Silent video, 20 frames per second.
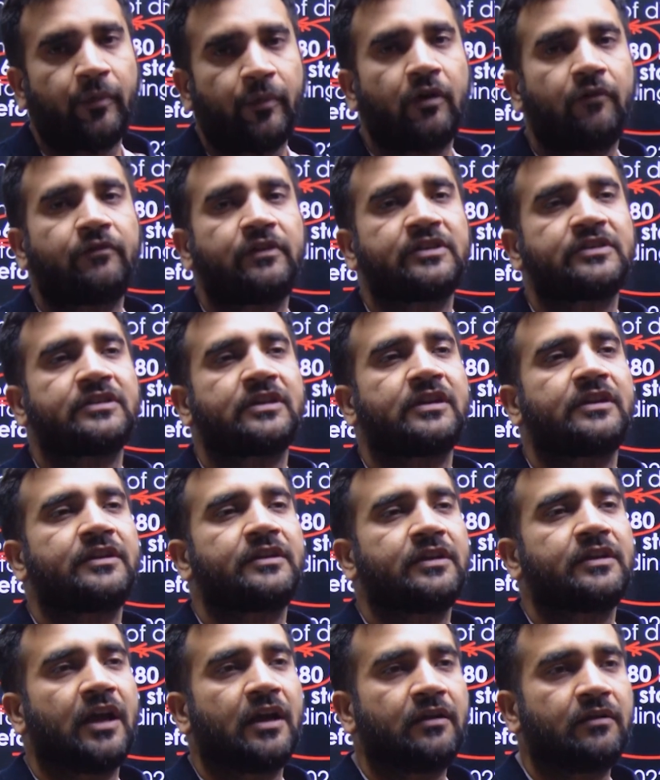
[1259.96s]
of digital
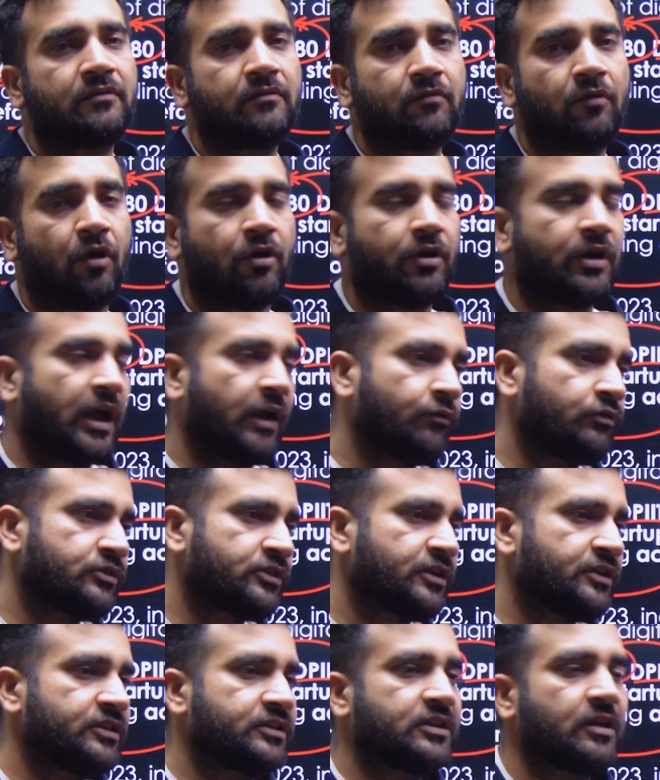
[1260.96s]
India, or I would say
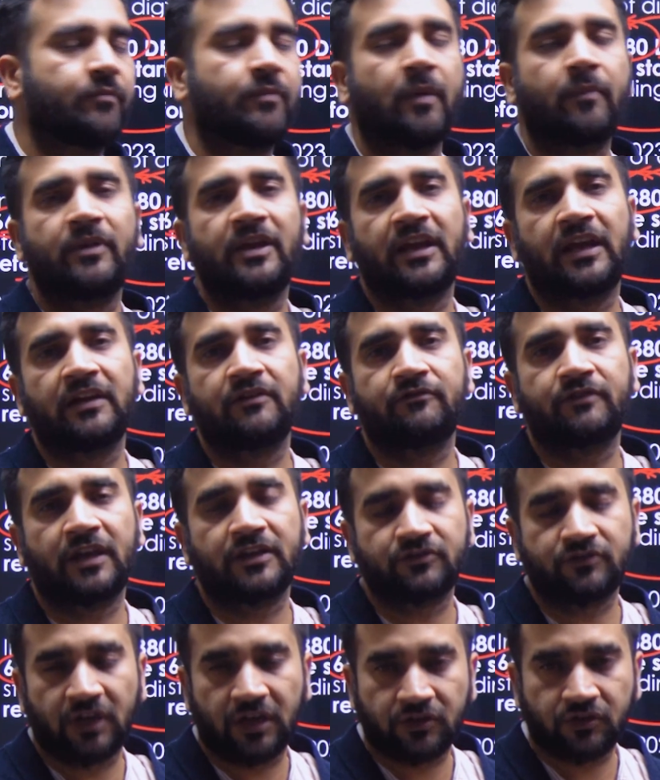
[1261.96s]
digital public
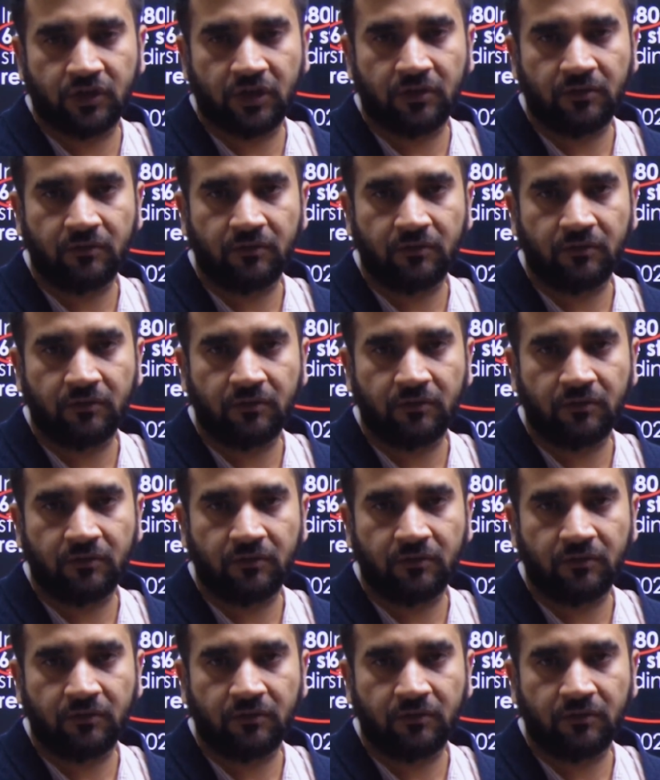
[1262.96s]
infrastructure.